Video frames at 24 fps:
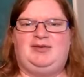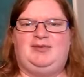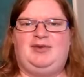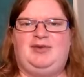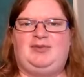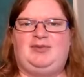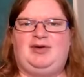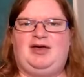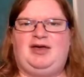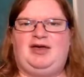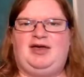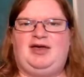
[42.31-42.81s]

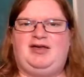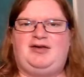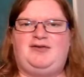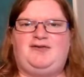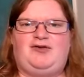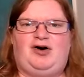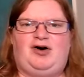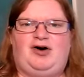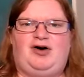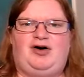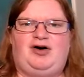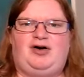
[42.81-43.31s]
maybe
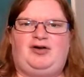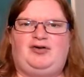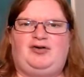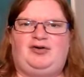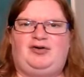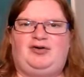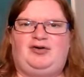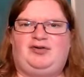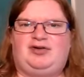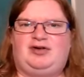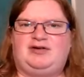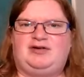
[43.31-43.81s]
you've got an
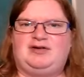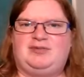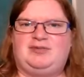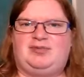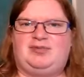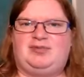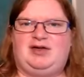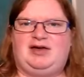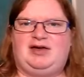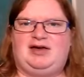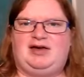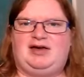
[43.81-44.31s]
older
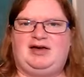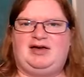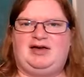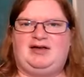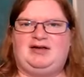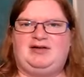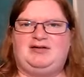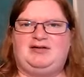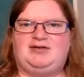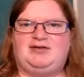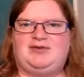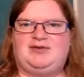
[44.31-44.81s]
sibling
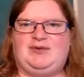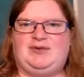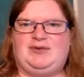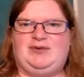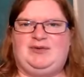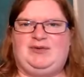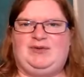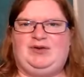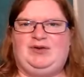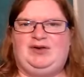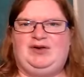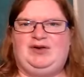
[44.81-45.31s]
in
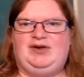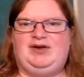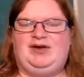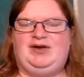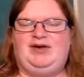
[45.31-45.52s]
school,